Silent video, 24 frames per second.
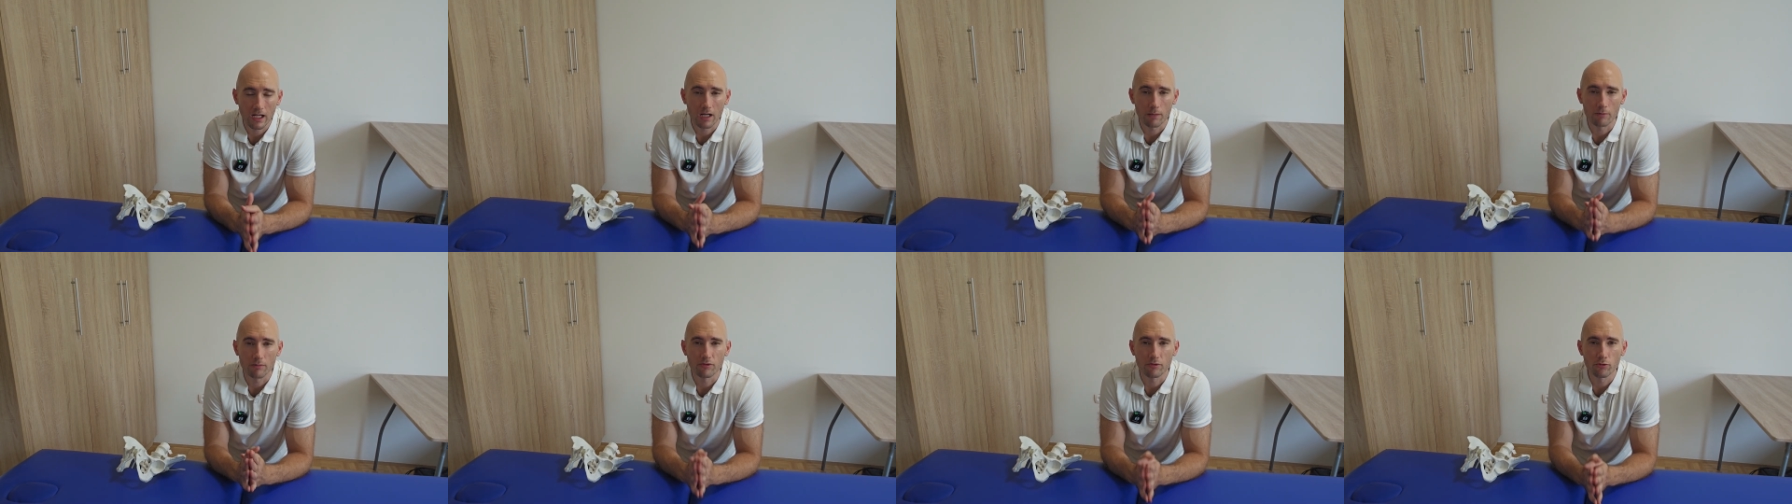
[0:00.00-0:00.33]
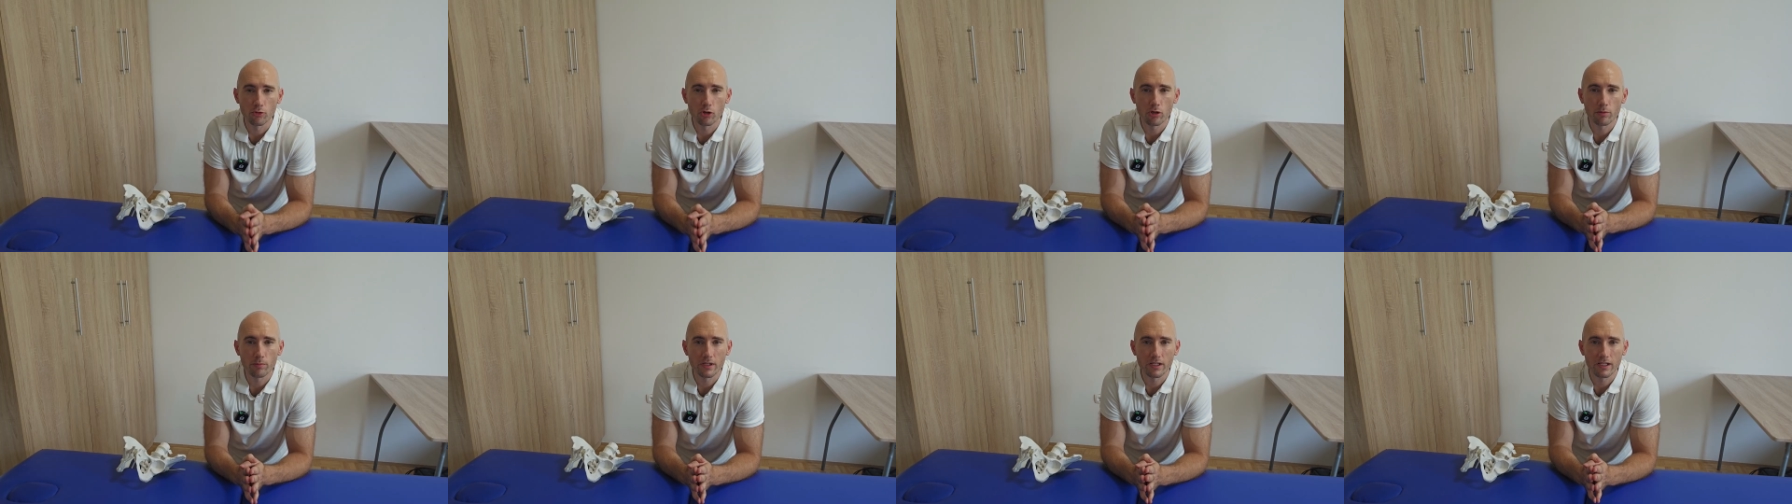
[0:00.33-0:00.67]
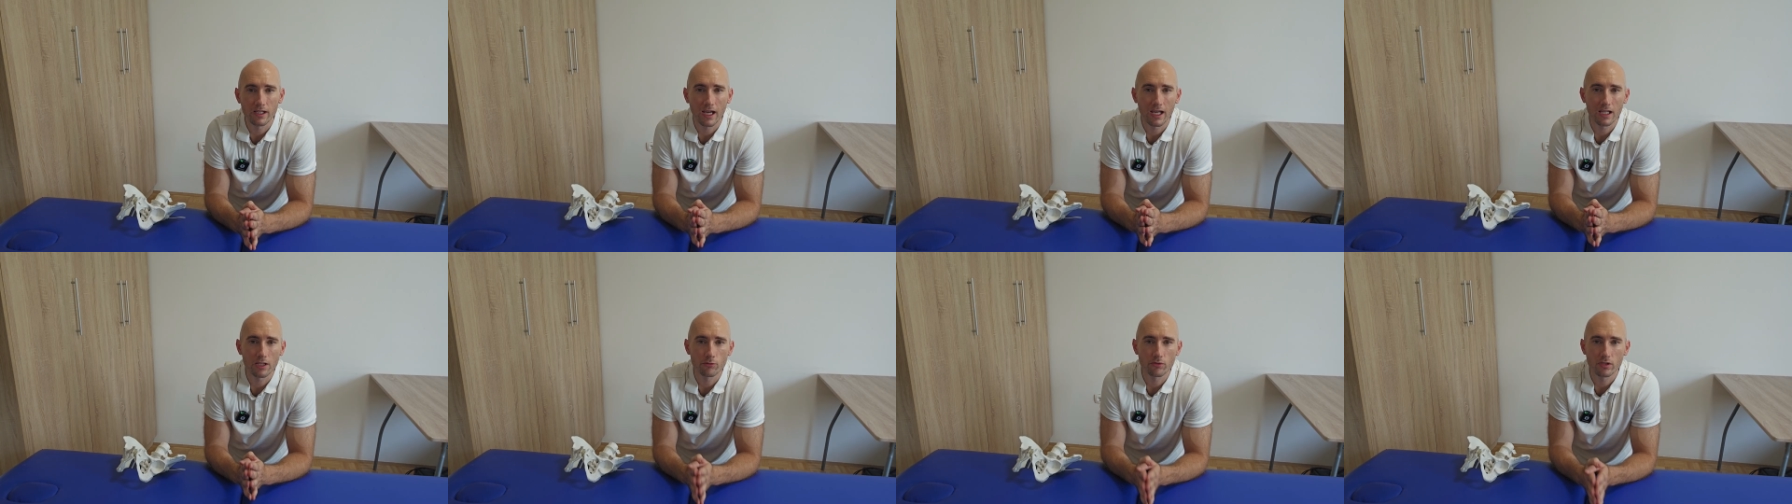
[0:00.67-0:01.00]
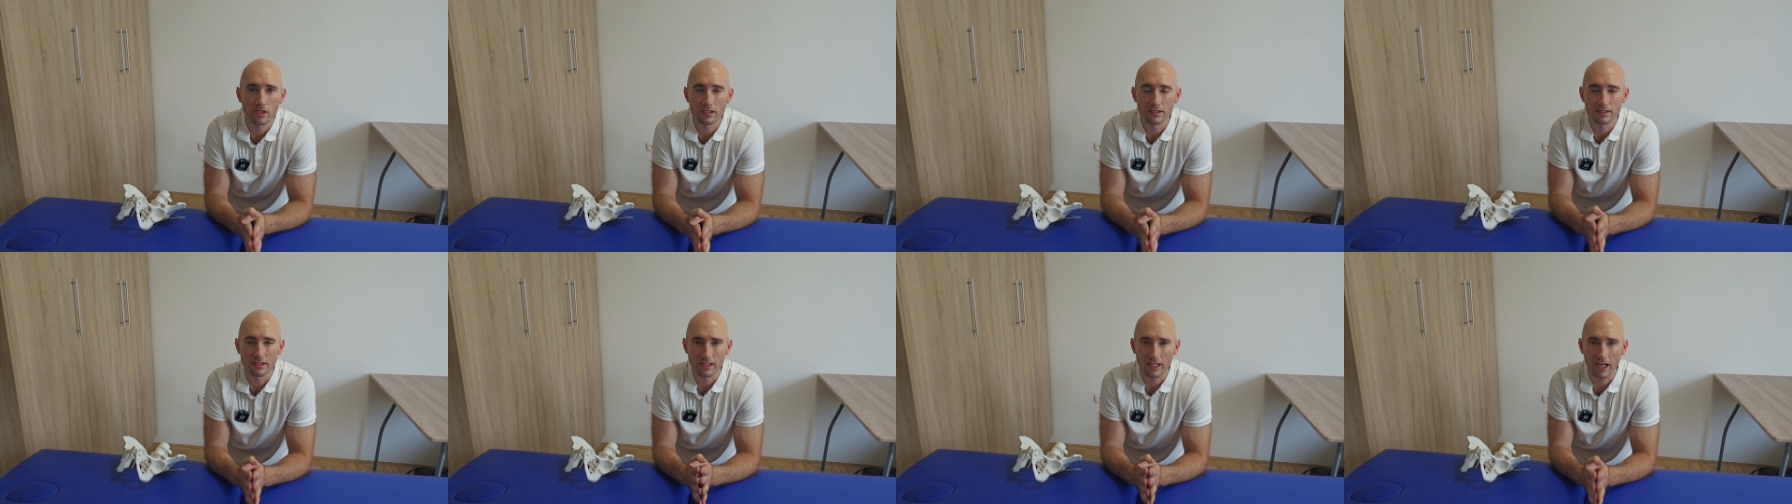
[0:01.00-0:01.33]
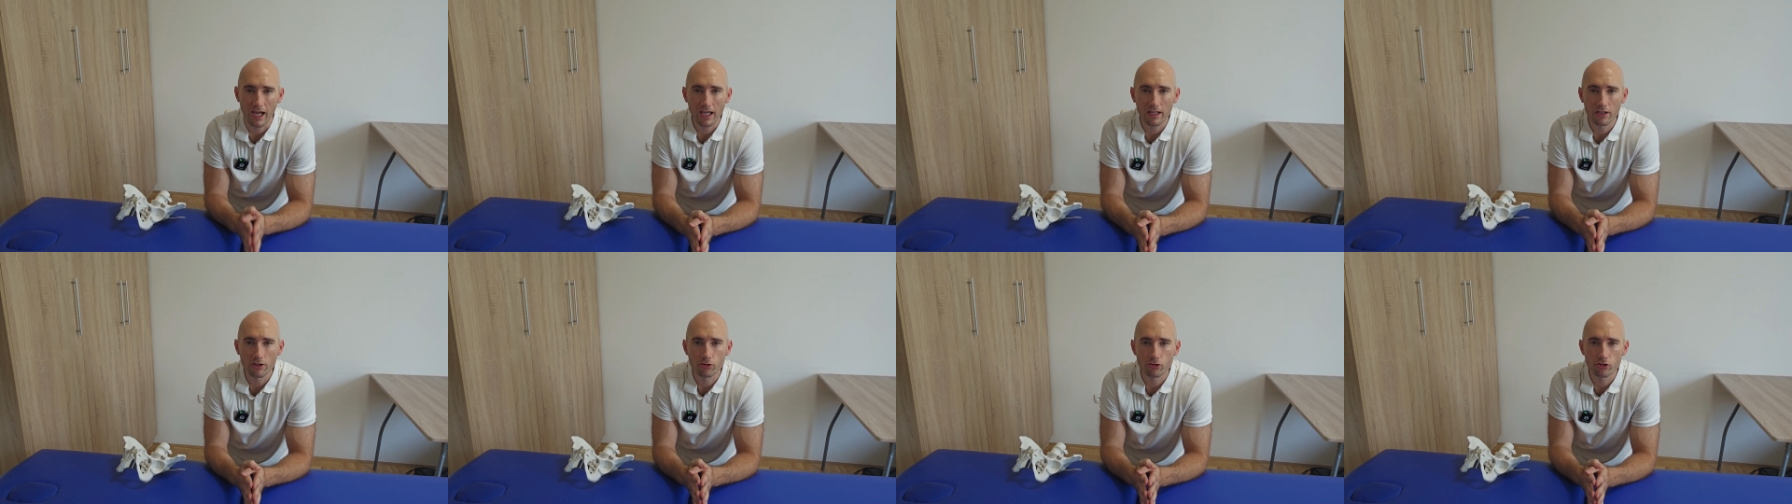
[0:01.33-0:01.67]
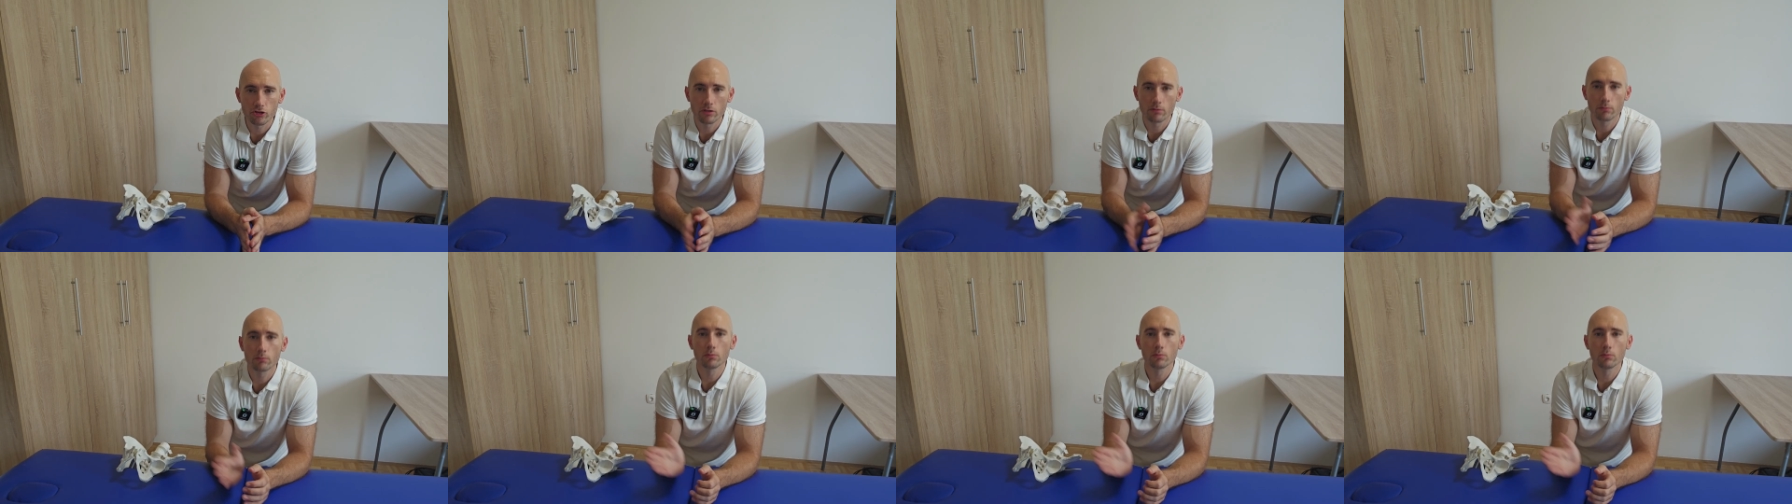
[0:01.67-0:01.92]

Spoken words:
absorbing and releasing energy,